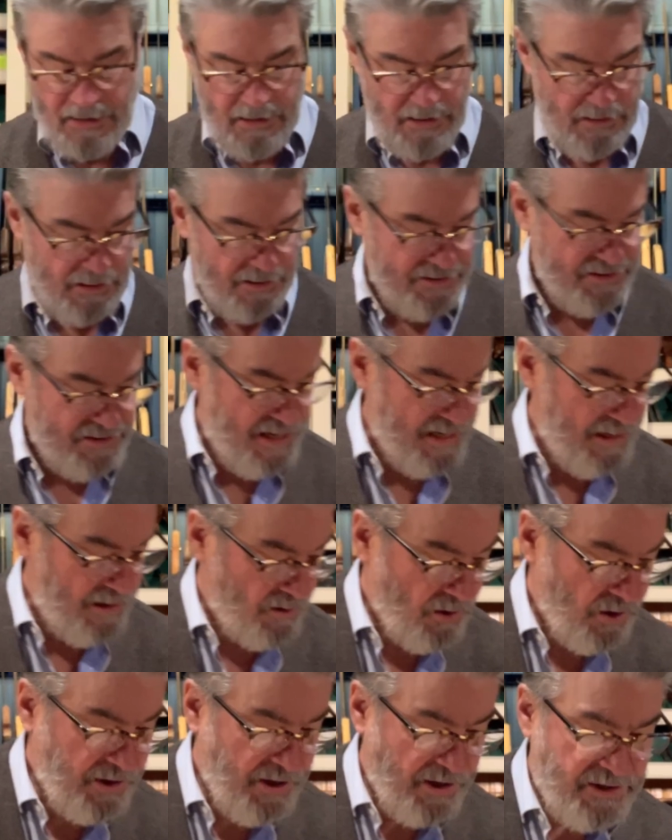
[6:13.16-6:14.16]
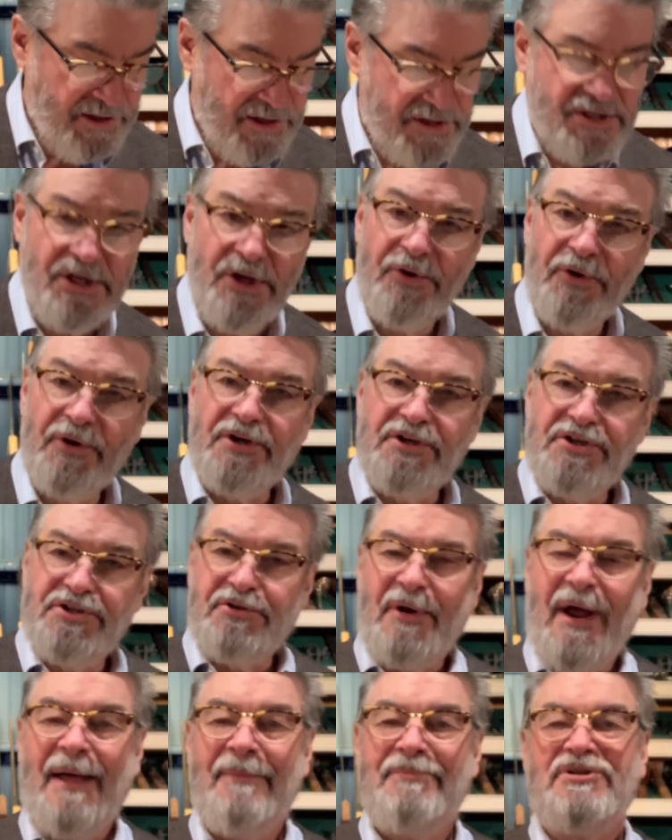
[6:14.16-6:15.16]
Let's take a look at this little
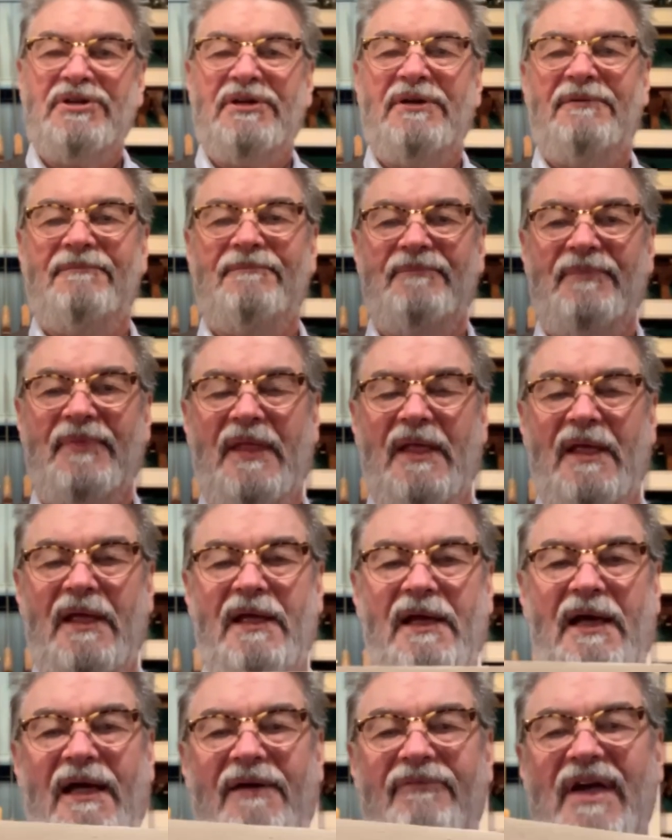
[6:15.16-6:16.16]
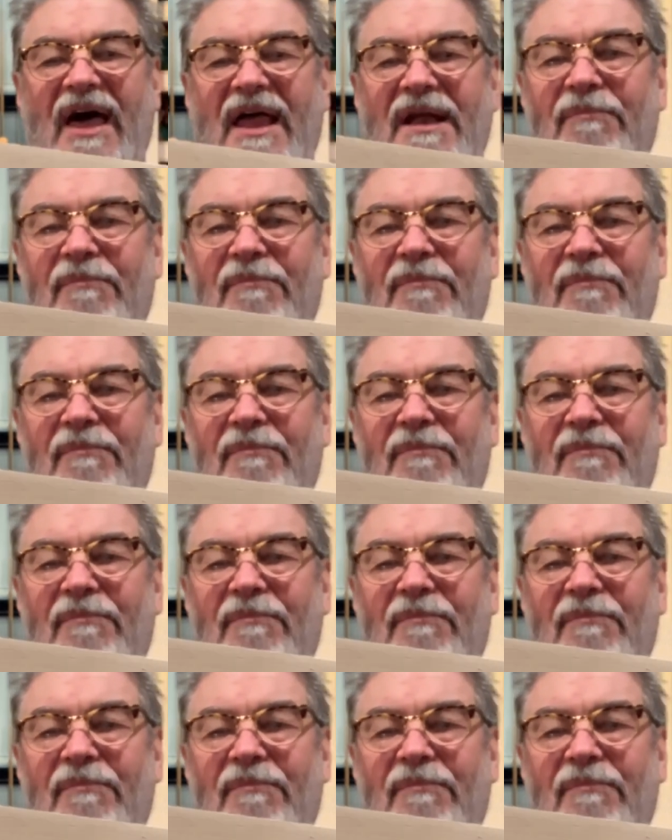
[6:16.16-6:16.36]
contraption. I've got a